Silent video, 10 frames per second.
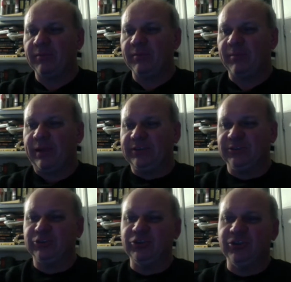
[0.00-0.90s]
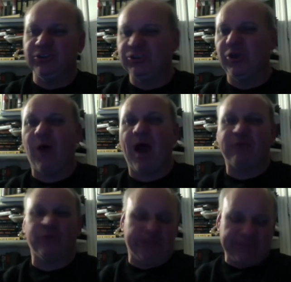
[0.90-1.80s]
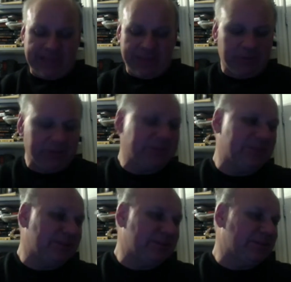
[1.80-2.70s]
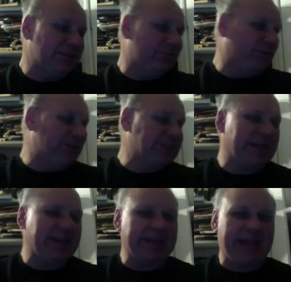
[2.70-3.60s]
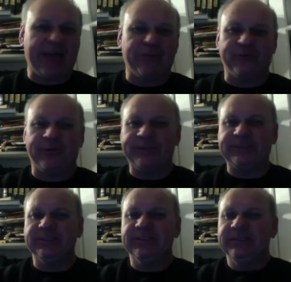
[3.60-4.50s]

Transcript: But there's no offer on the table as far as I can gather from it.